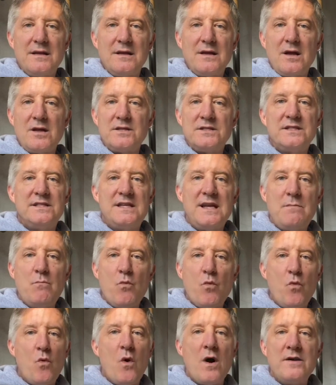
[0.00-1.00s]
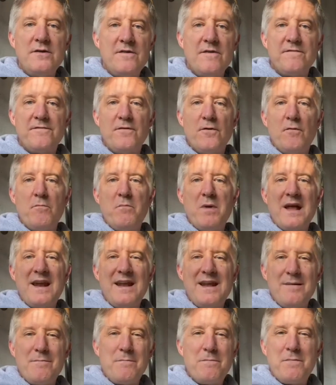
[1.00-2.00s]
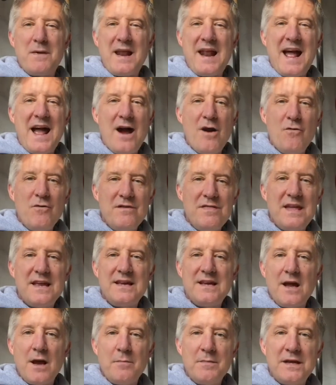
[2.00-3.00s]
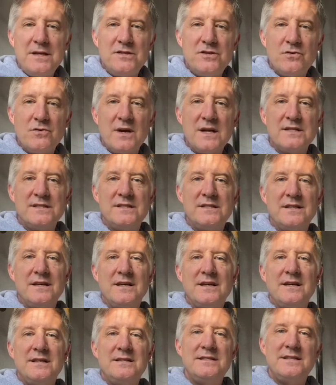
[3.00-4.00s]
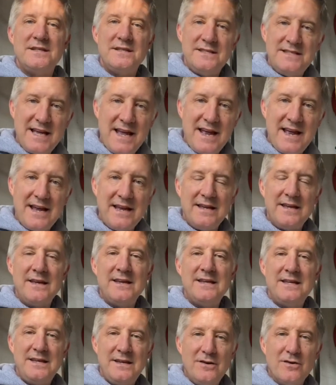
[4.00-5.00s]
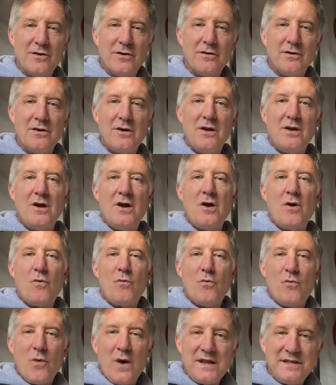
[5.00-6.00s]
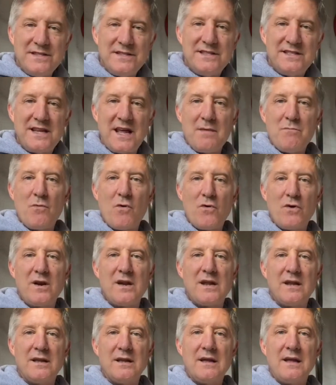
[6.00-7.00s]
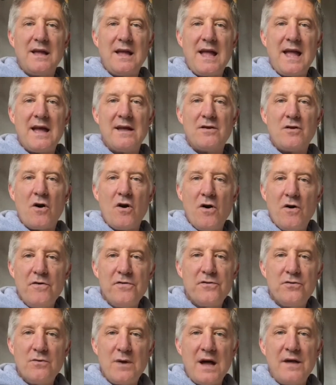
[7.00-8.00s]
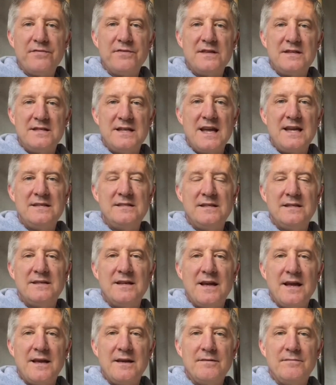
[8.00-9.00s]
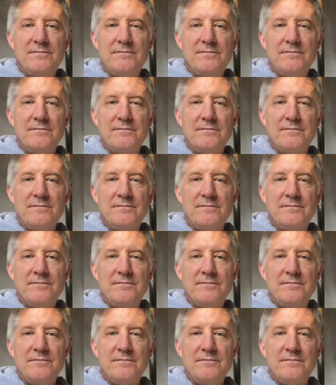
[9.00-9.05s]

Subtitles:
seem wonderful, but how are they coming to us today, here, Wednesday morning, and all throughout the day today?